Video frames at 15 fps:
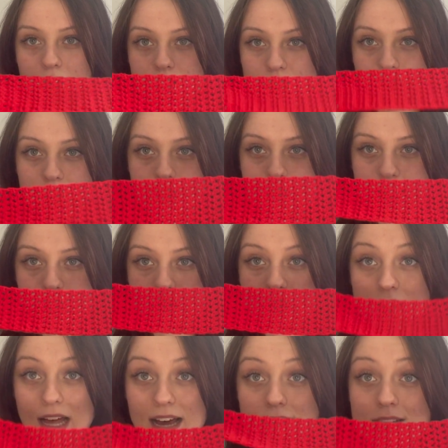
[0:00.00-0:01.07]
so this is the
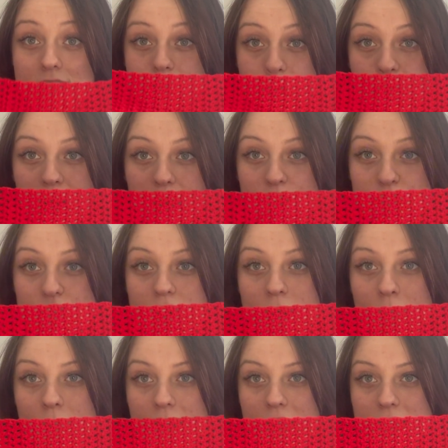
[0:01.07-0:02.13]
last back
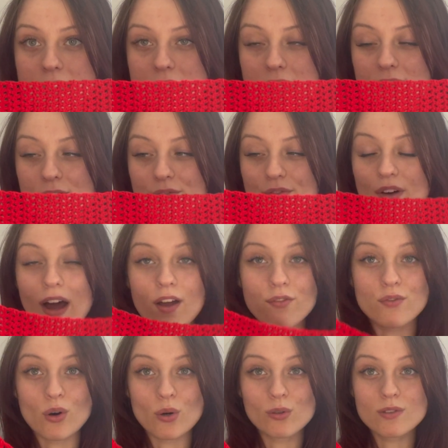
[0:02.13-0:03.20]
strap and I did 5
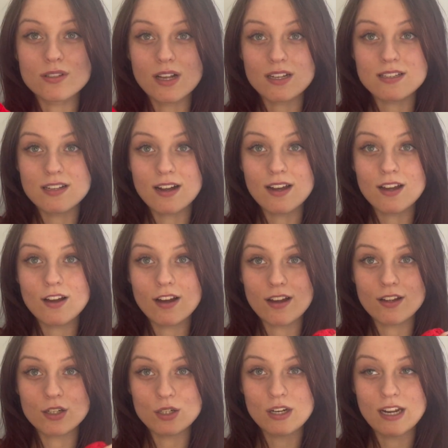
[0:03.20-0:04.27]
rows last night
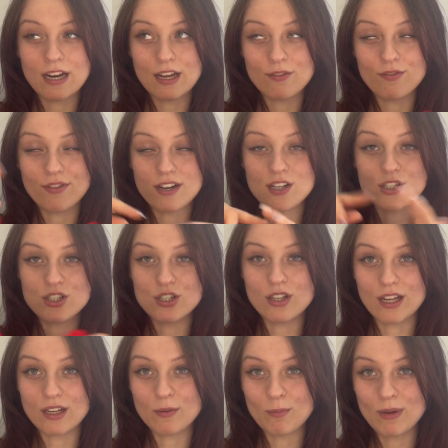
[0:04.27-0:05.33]
and I finished at
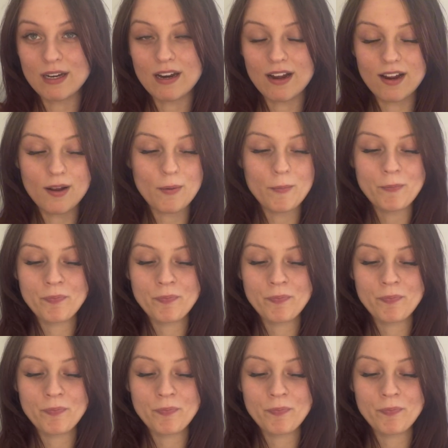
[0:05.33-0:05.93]
like midnight.